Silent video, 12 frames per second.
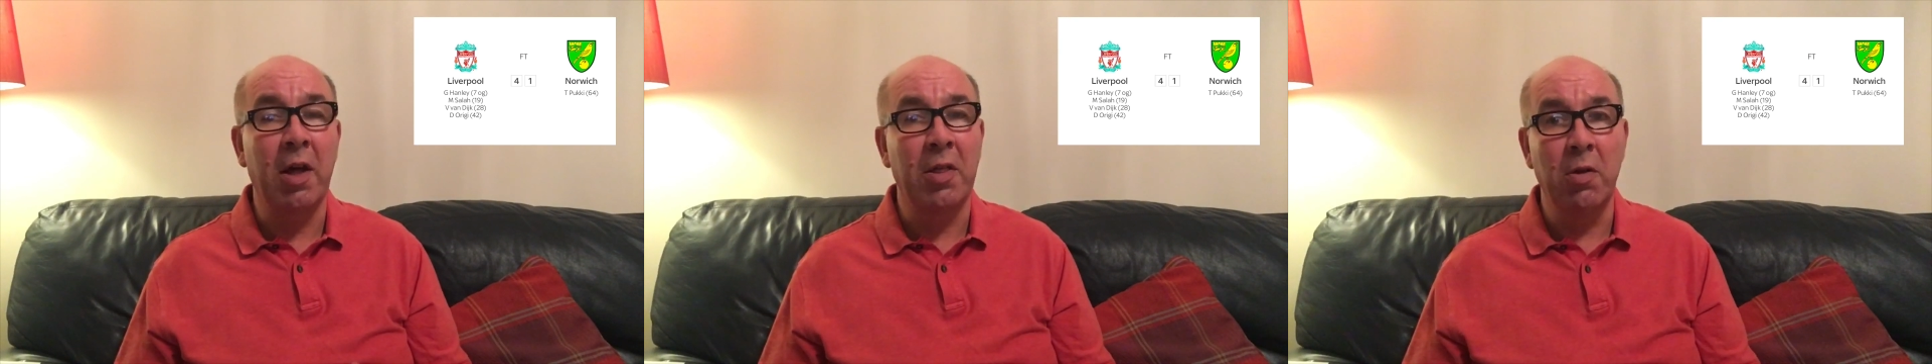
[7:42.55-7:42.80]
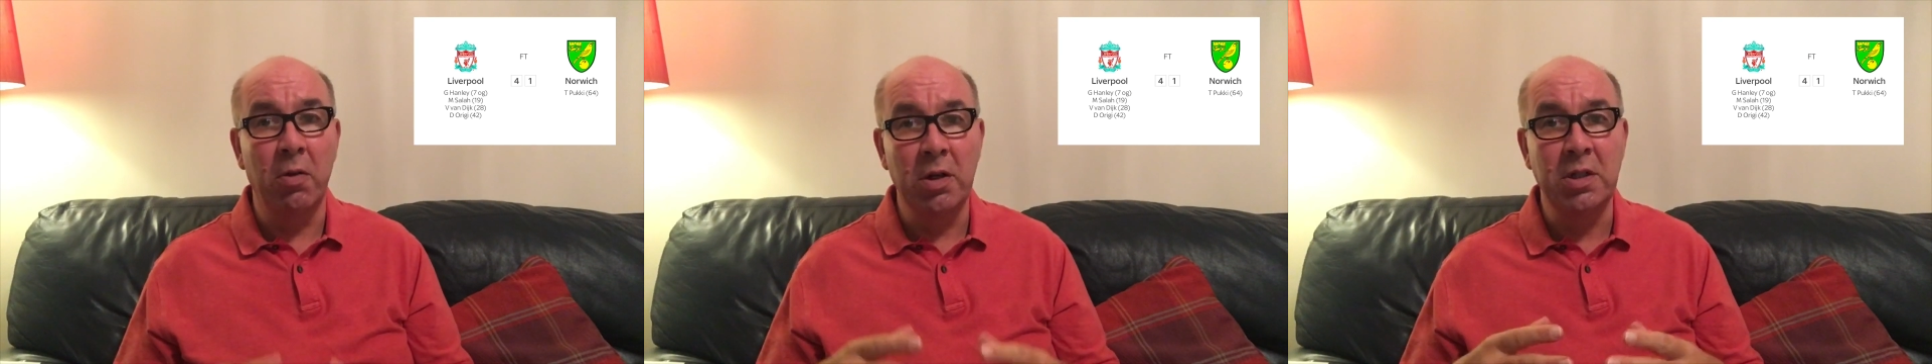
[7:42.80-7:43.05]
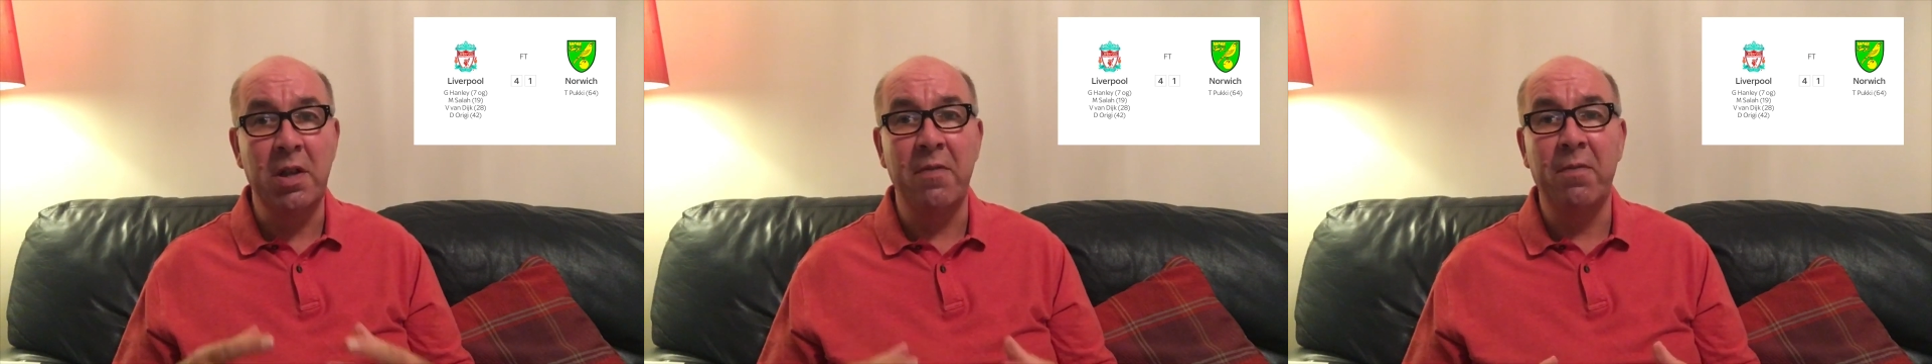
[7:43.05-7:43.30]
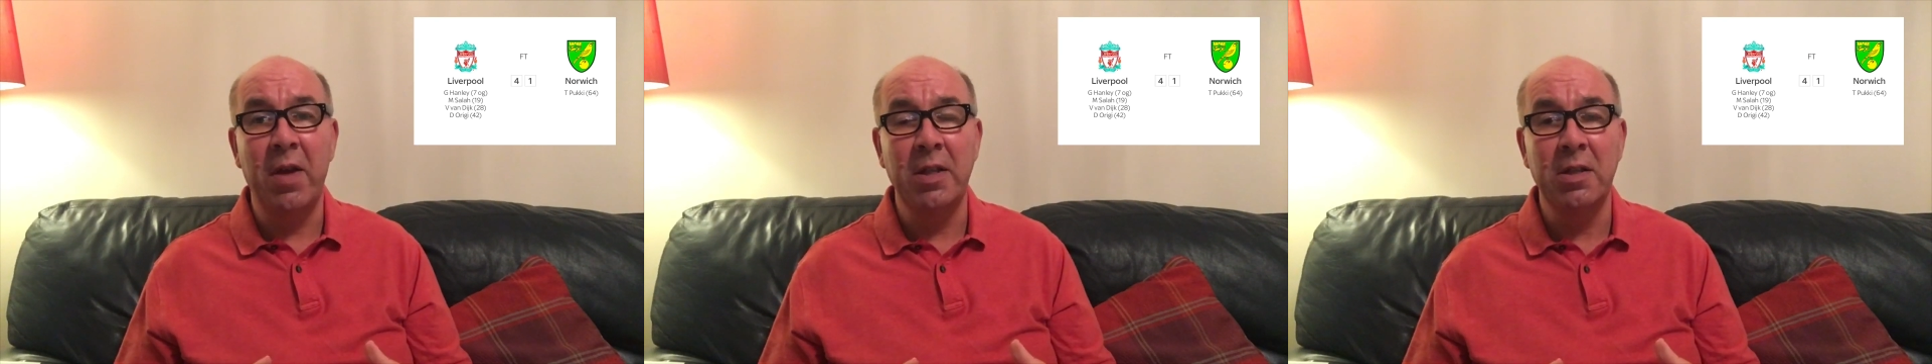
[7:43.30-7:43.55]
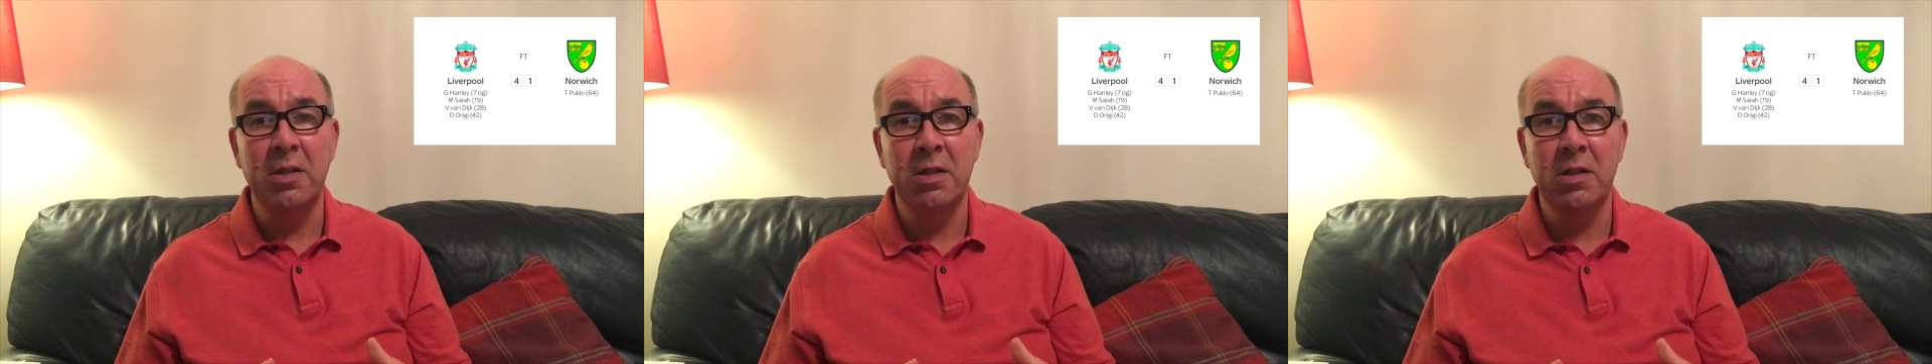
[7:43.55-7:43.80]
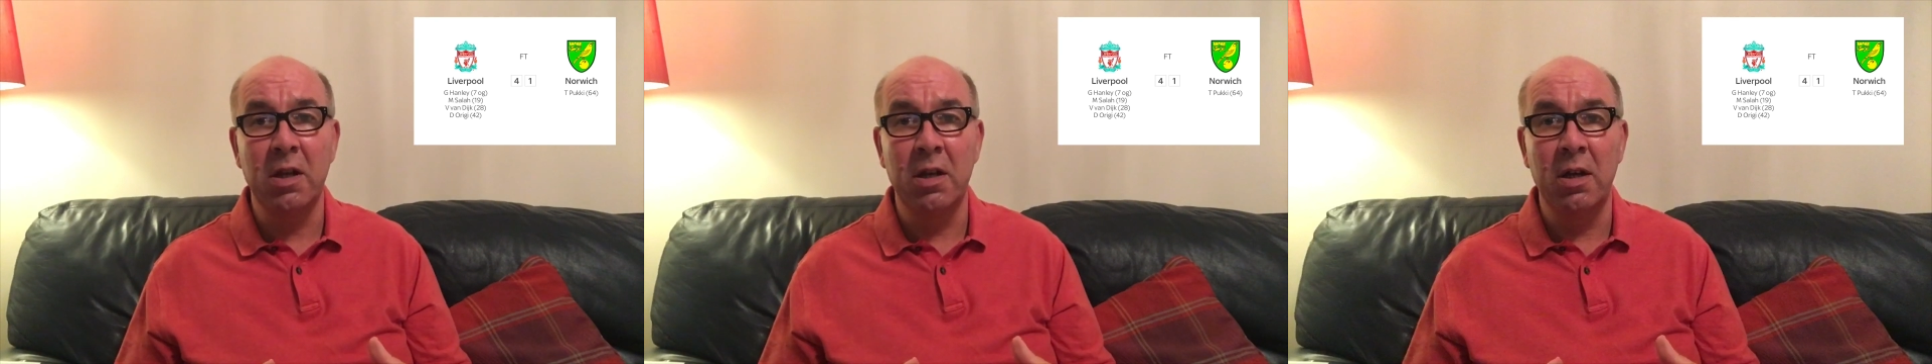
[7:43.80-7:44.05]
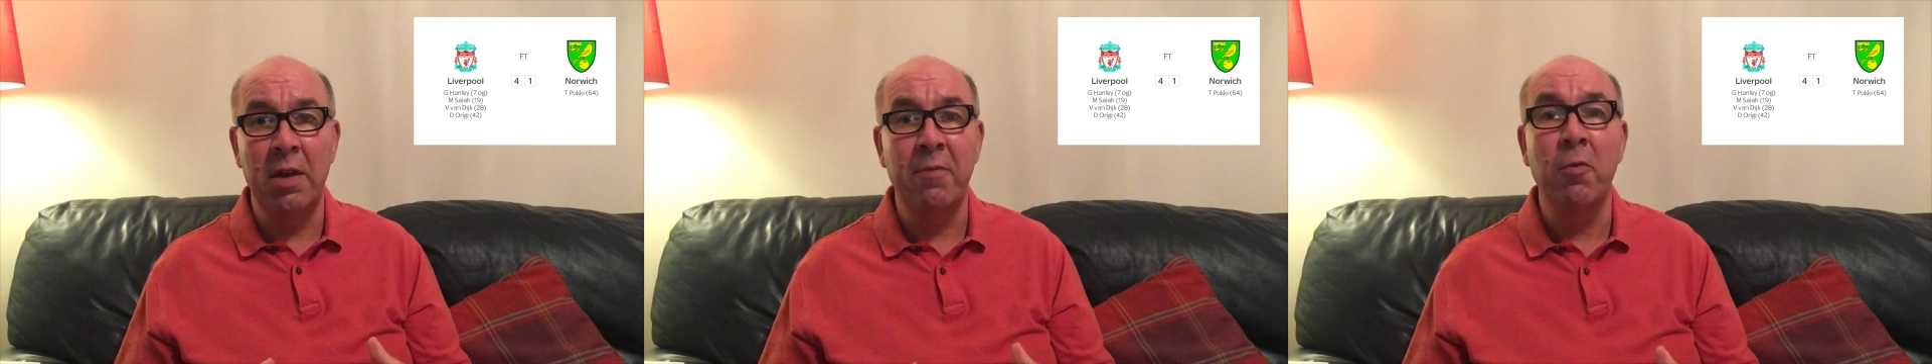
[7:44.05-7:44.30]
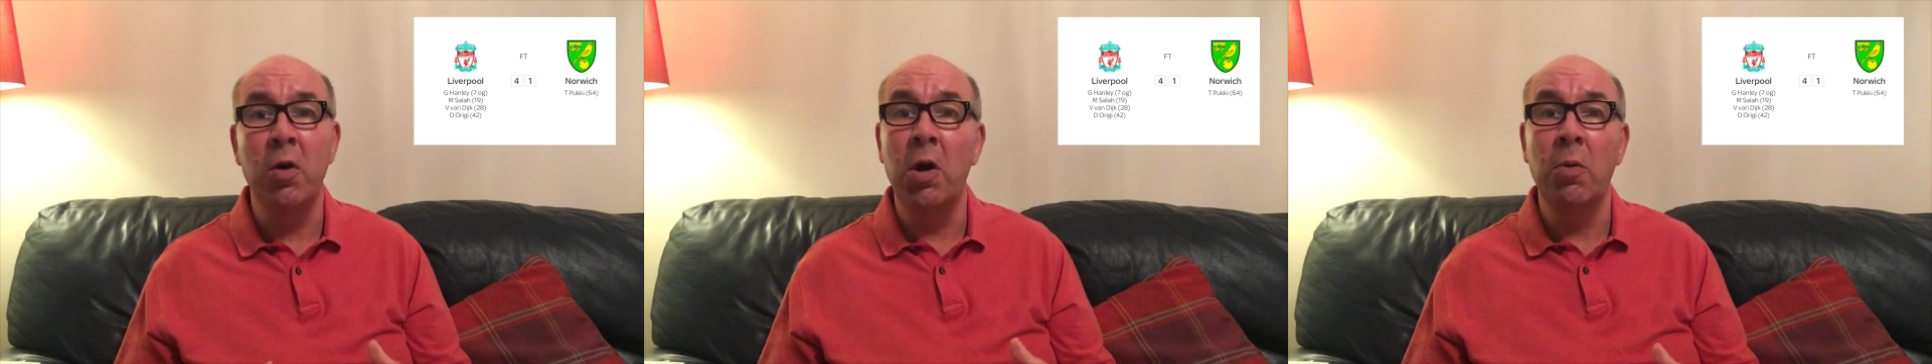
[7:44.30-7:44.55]
I thought his
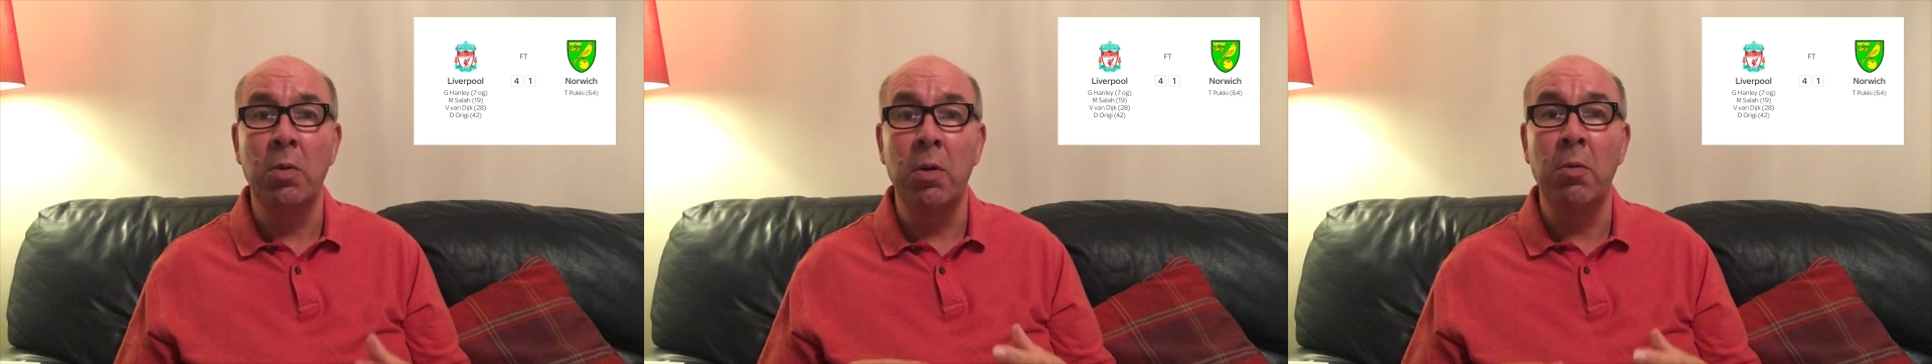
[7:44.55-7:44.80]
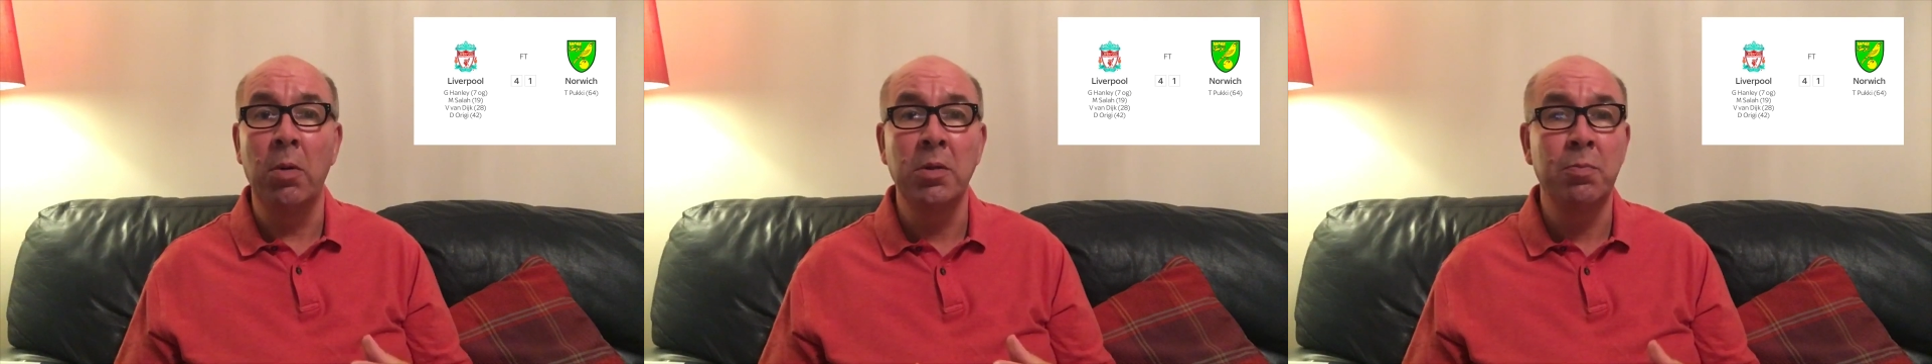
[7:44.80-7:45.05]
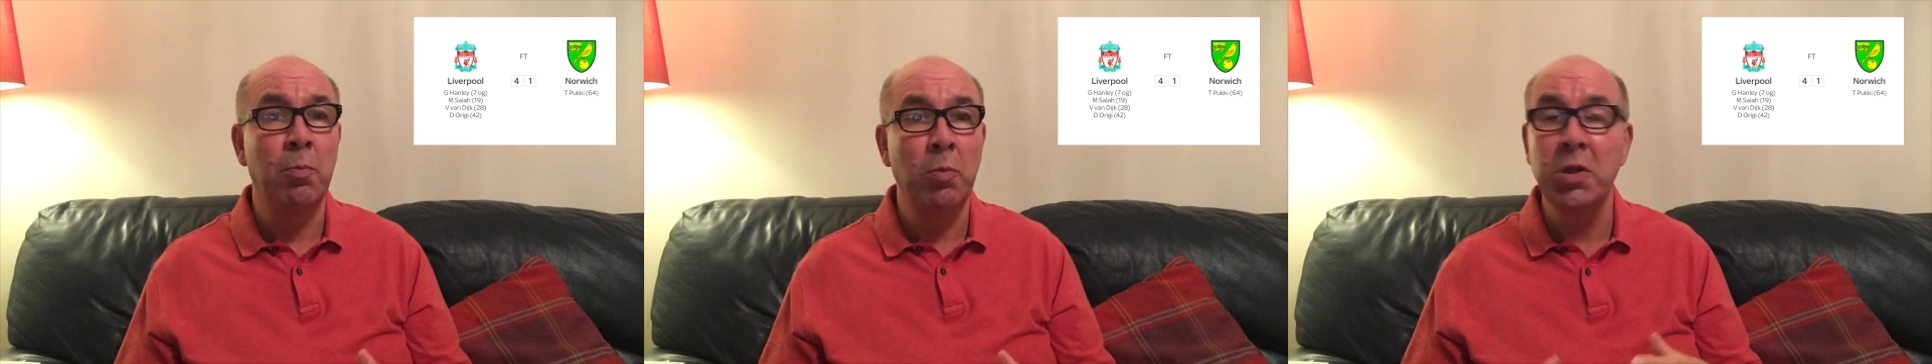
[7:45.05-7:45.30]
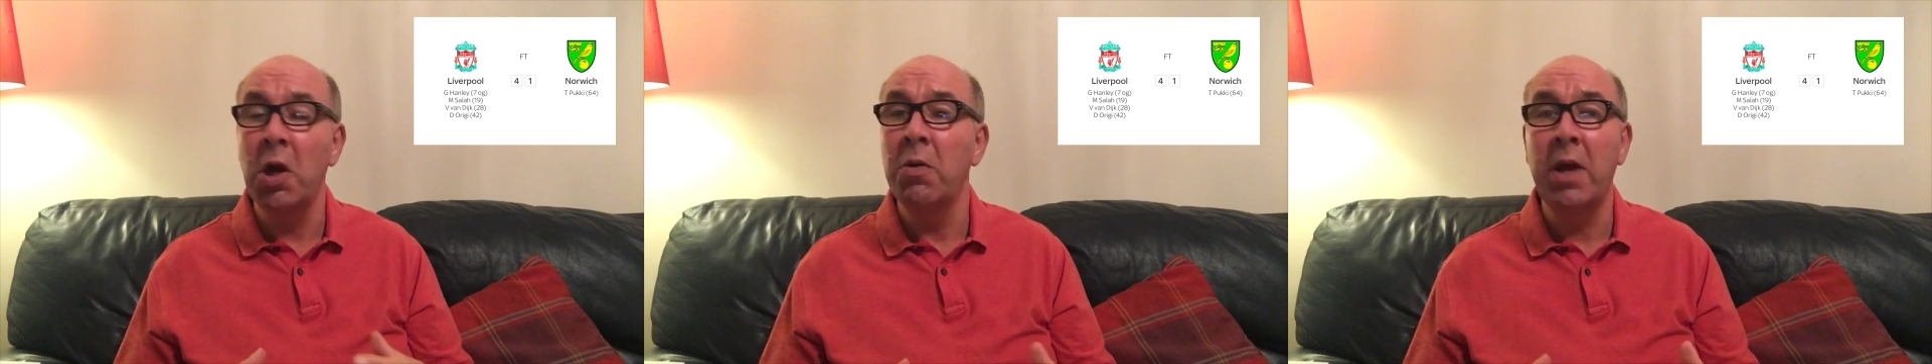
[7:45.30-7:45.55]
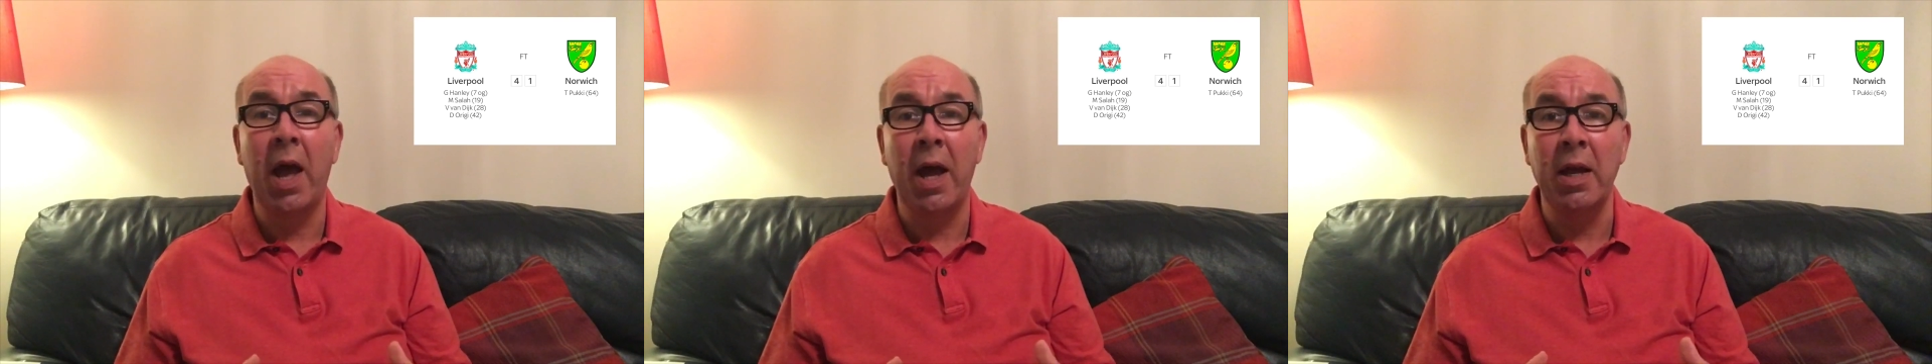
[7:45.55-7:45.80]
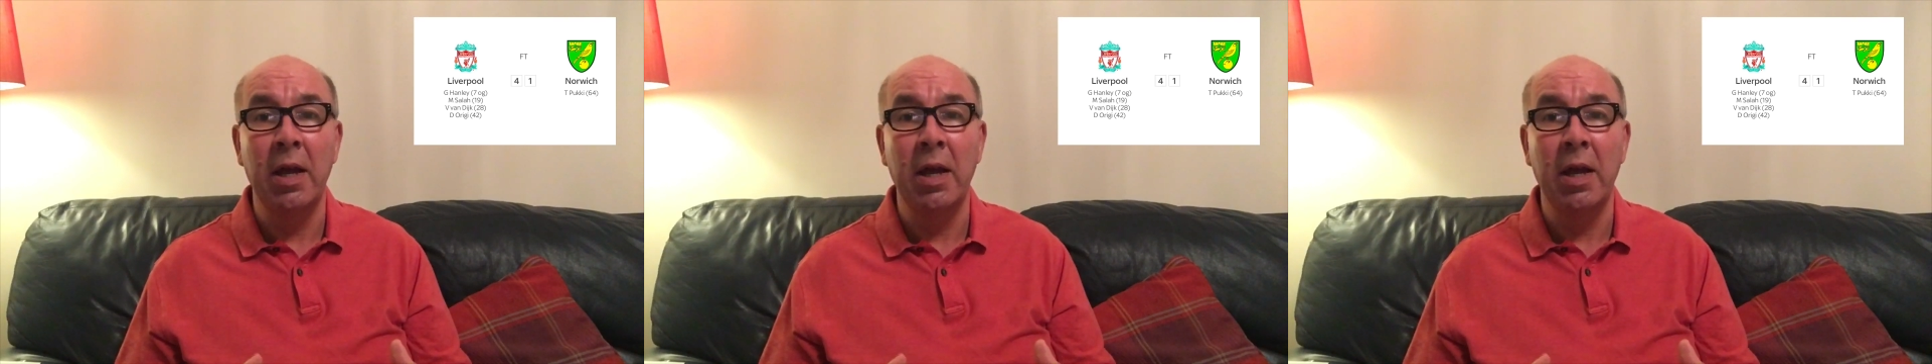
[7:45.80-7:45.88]
defensive work was okay.